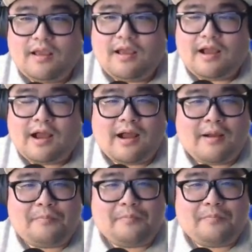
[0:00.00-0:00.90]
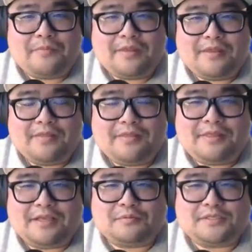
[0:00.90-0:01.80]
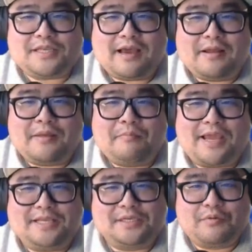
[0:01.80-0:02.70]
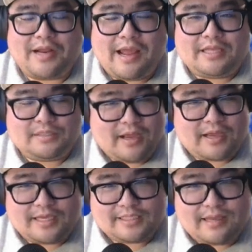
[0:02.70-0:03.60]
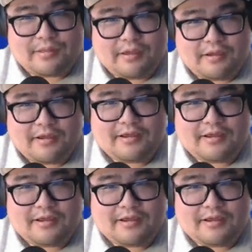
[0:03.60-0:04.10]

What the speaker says: Um, this was an amazing way to end this podcast, I think.